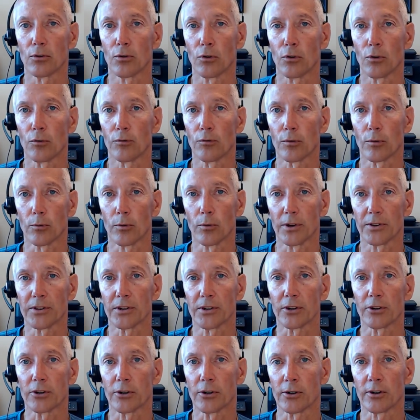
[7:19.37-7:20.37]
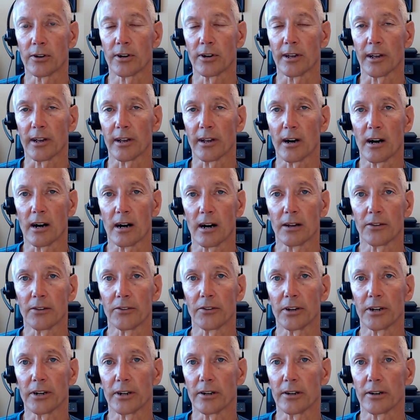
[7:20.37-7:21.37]
over what they're earning on
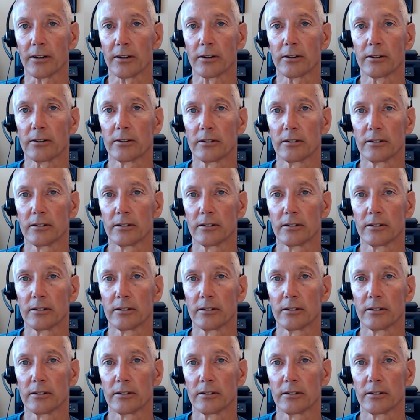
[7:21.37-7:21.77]
their